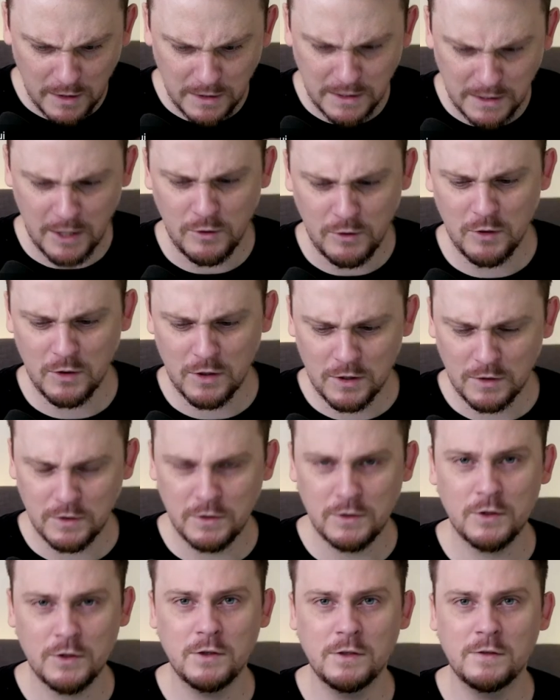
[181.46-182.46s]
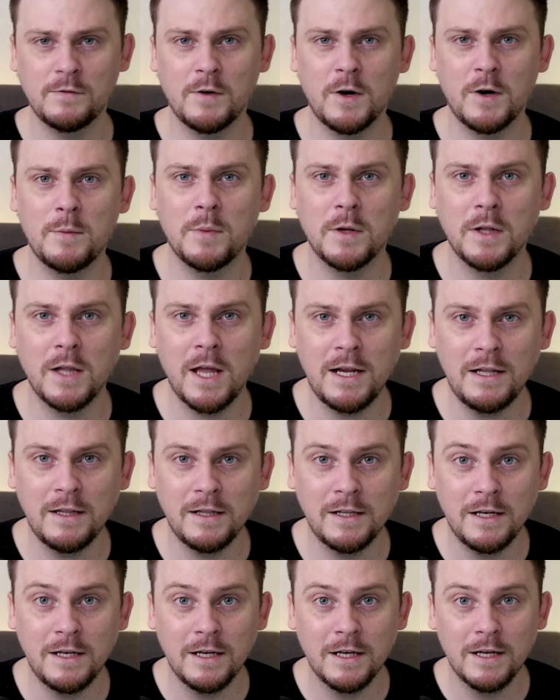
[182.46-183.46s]
down your concerns very
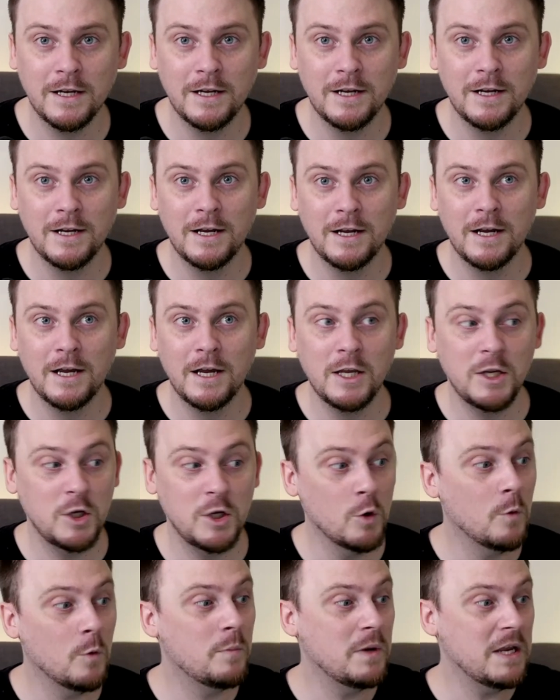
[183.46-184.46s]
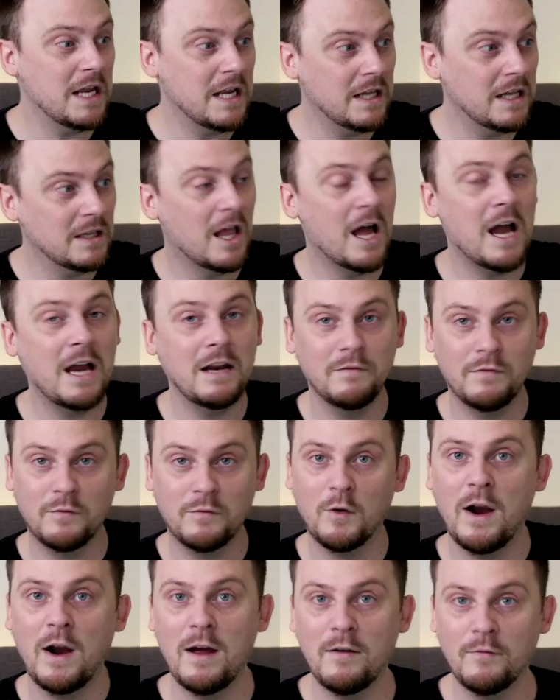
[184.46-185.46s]
politely, you will be in line
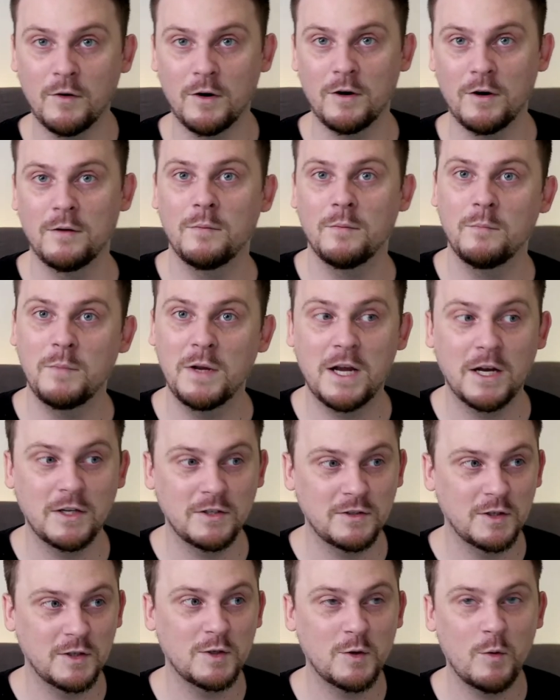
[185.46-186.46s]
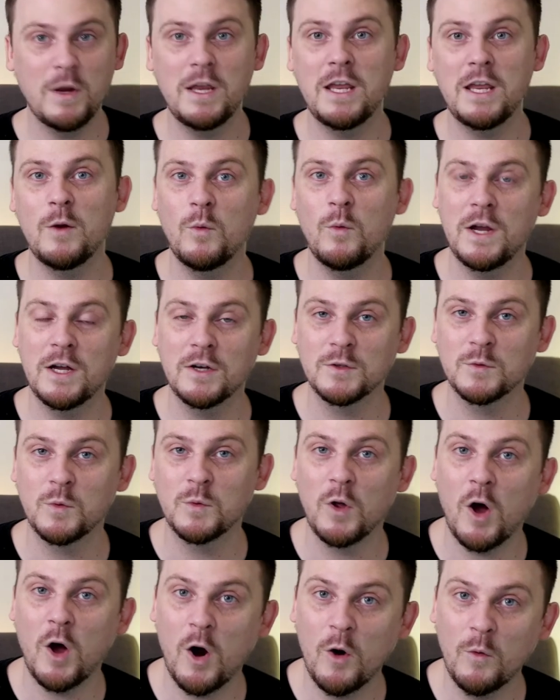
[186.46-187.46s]
forever because the squeaky wheels will
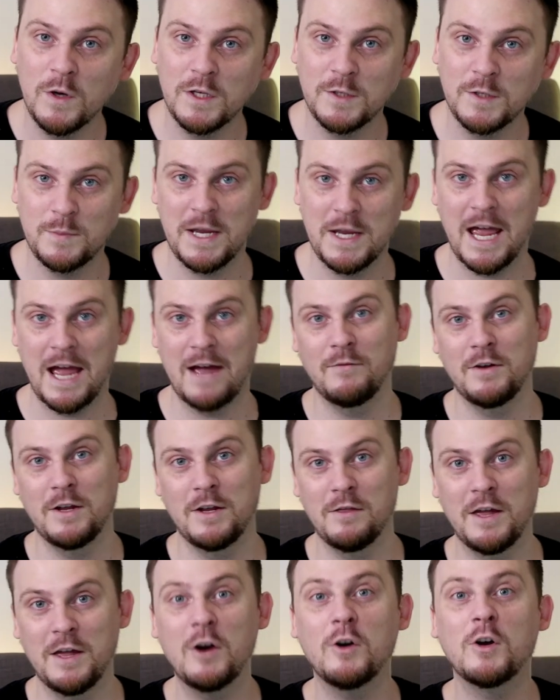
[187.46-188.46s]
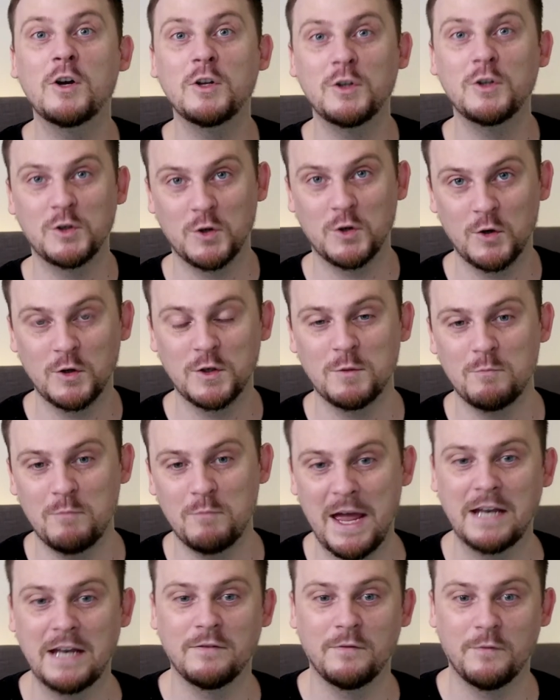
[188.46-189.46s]
always be having their concerns
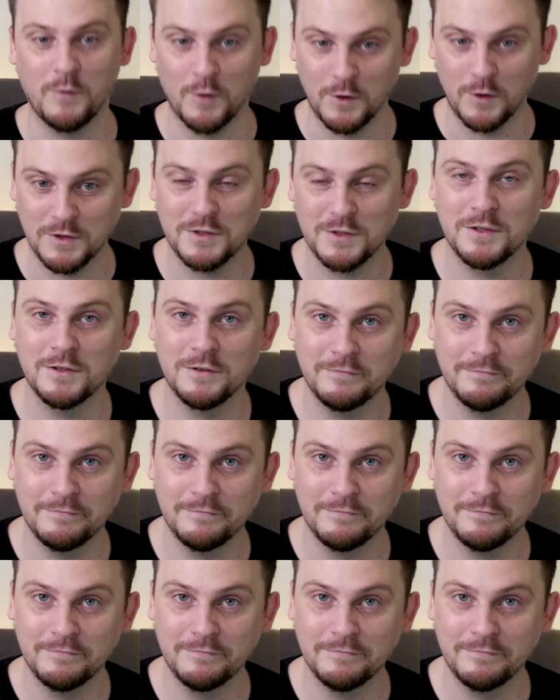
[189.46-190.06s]
met first.